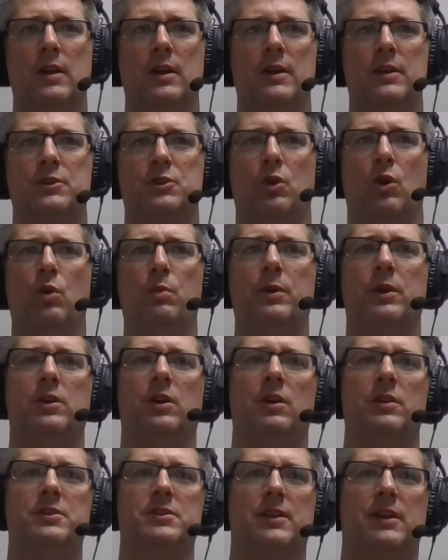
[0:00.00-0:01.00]
So open
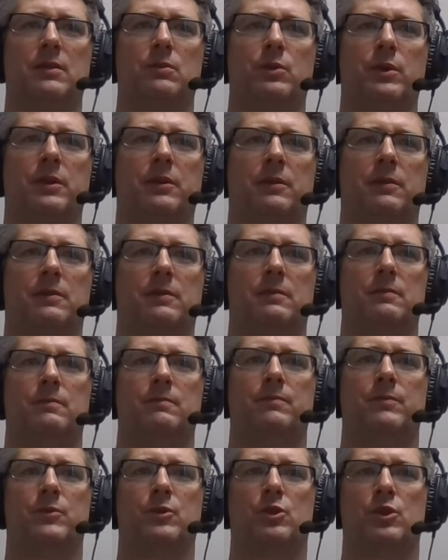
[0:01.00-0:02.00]
content with
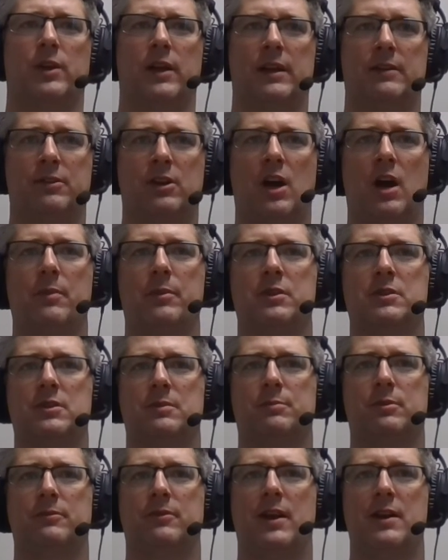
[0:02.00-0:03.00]
Creative Commons, it
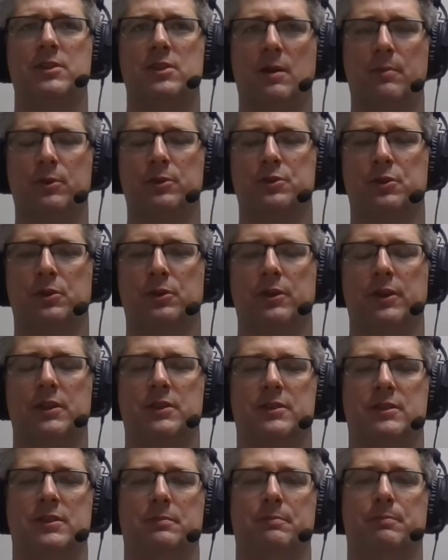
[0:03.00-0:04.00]
provides
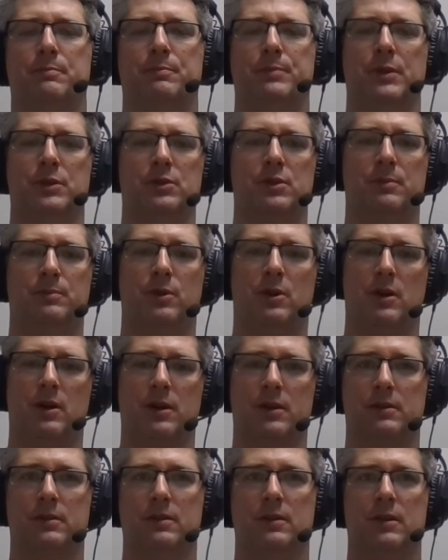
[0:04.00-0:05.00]
opportunities to build
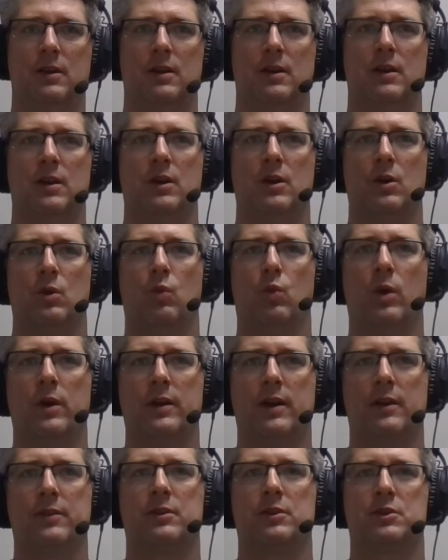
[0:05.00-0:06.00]
upon what
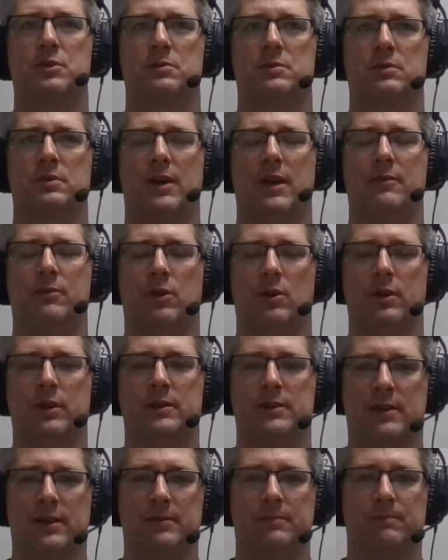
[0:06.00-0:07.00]
others have already
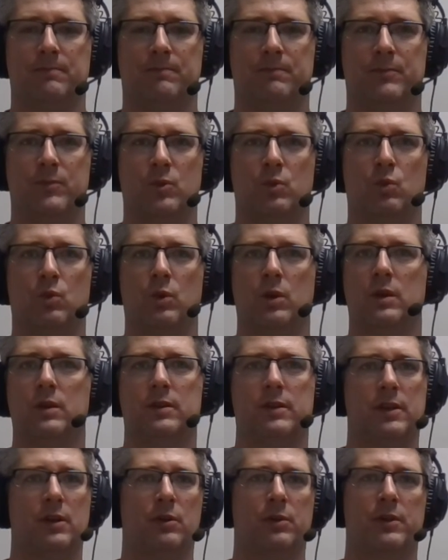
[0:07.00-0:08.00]
done,
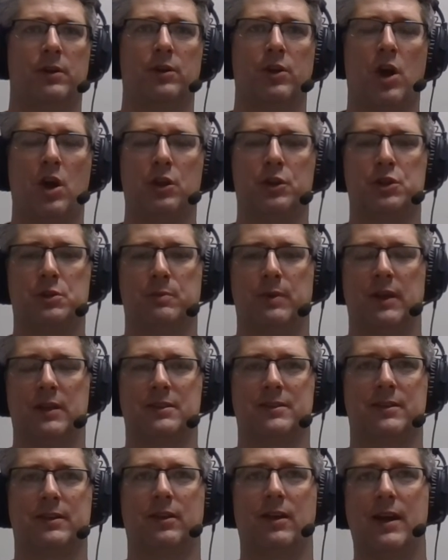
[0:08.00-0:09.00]
their knowledge
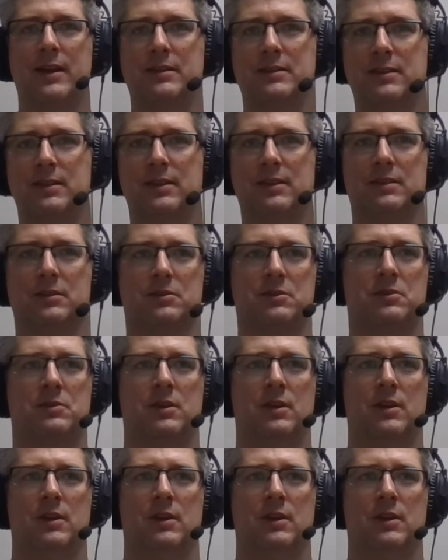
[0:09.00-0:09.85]
base, their ideas.